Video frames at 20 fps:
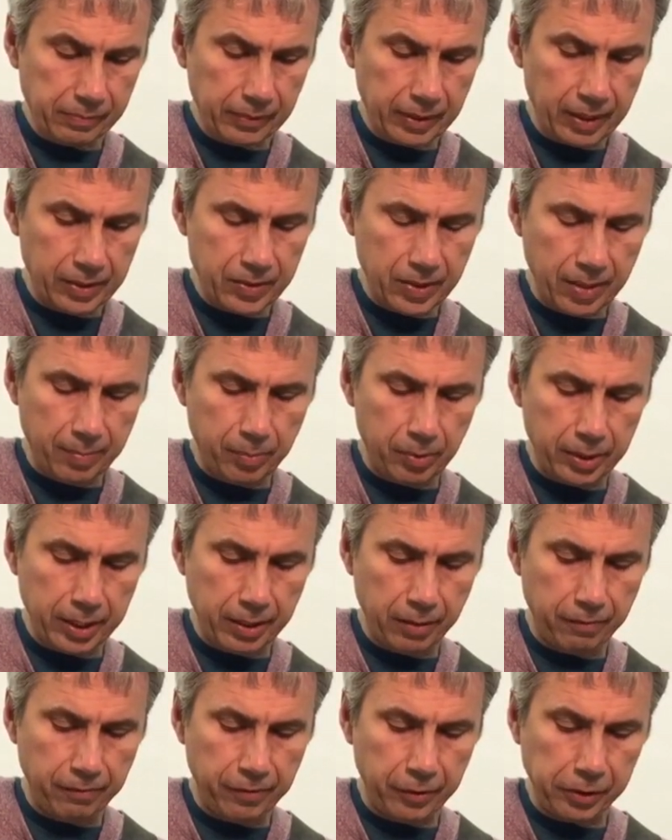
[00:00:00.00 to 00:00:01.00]
example
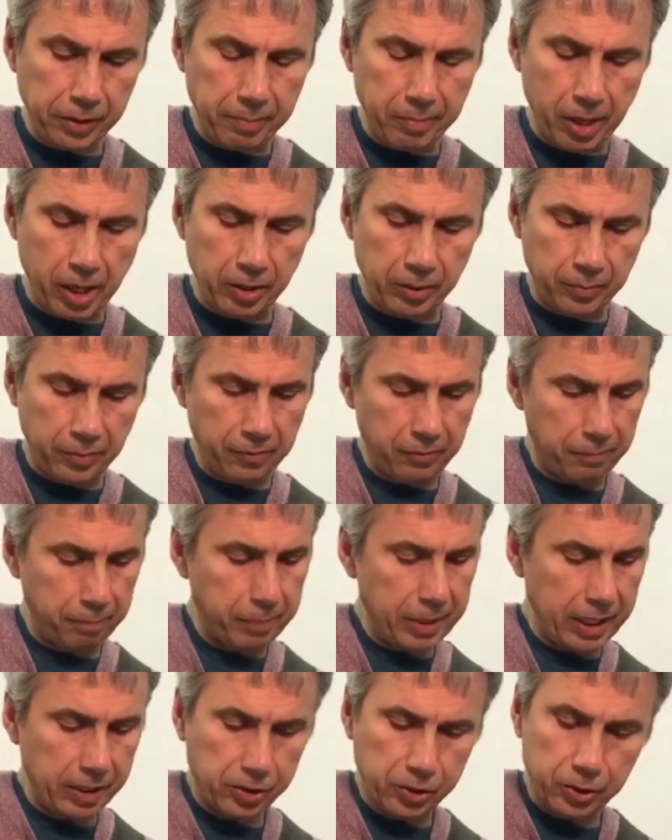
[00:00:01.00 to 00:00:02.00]
at the very bottom of
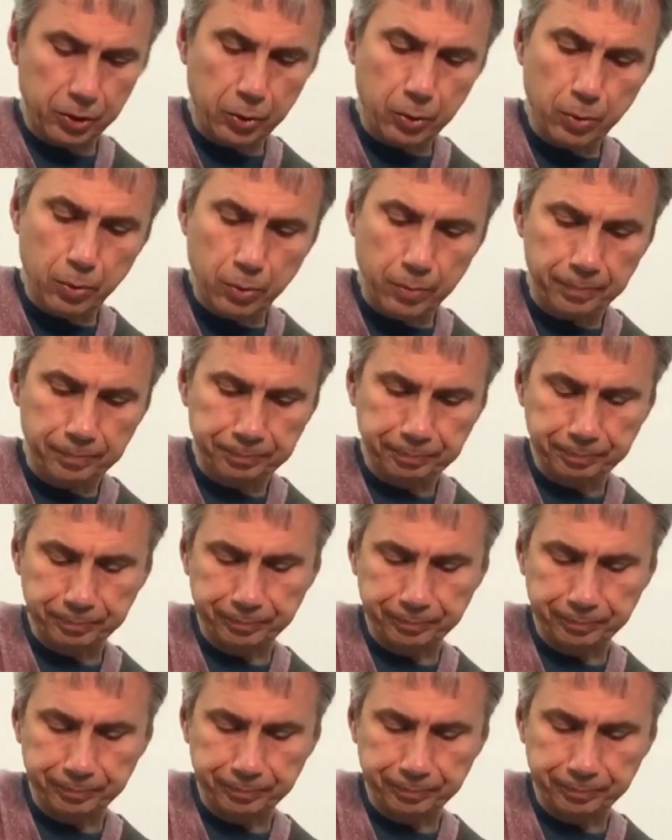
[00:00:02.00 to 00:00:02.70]
page 2.